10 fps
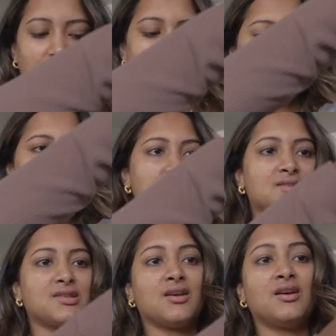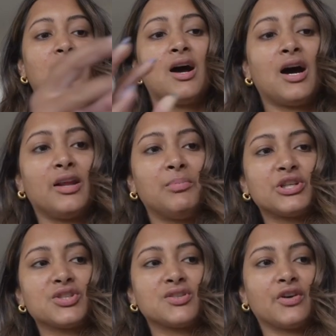This is Honey
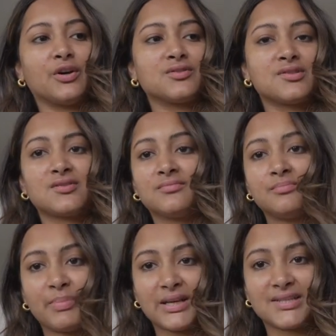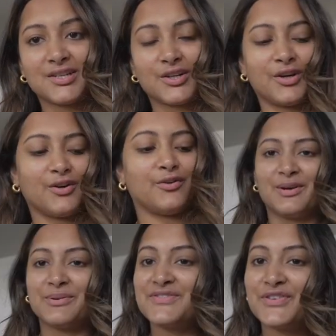Bunches of Oats, best cereal. It
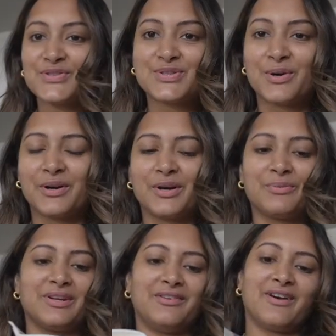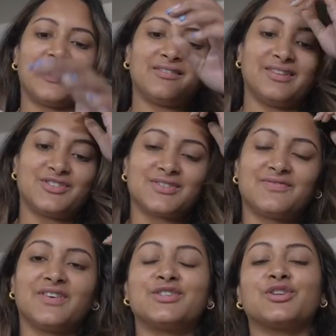always feels so good when you finally just
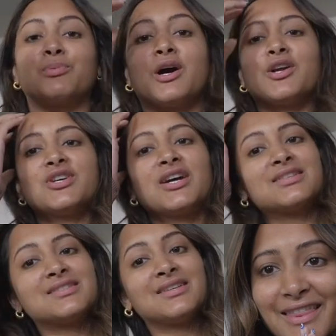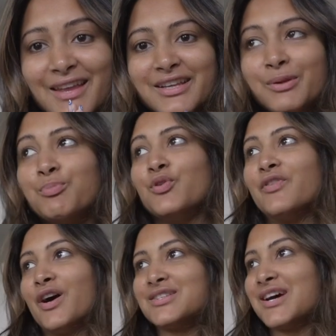finish a project and then can move
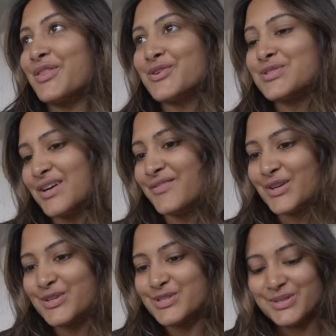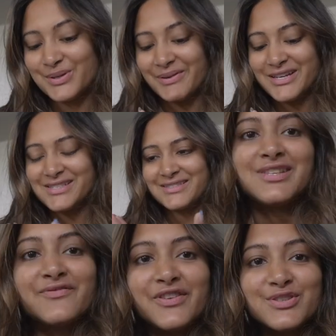on to other stuff on your to-do list.
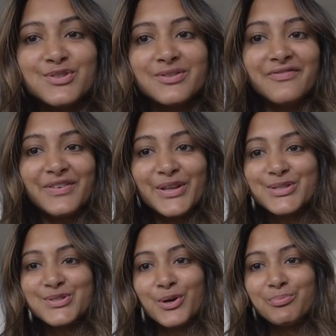Just feels feeling so